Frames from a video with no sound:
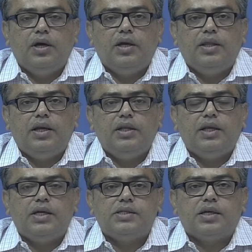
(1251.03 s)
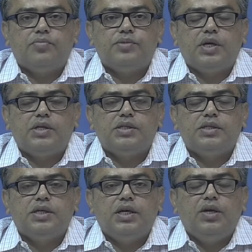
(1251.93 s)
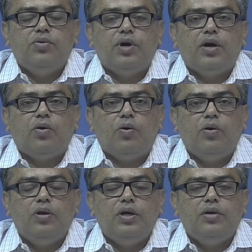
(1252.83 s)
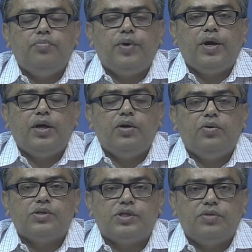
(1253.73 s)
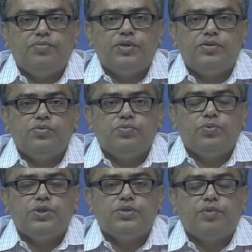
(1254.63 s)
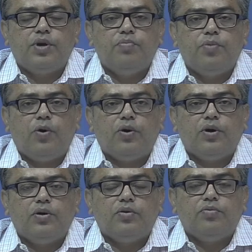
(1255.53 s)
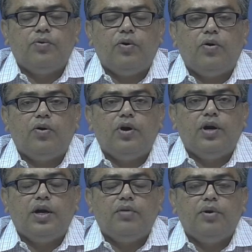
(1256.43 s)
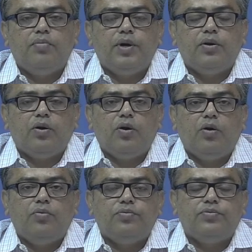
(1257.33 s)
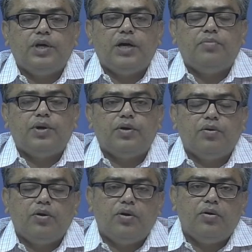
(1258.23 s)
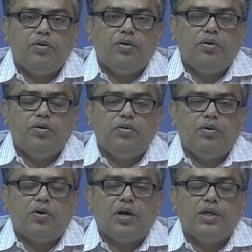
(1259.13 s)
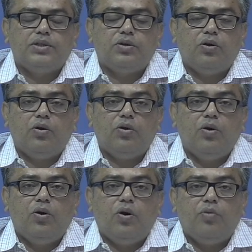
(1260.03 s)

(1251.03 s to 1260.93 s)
Then in that circumstances, you can only bring your service, which is very important for development of that particular organization, or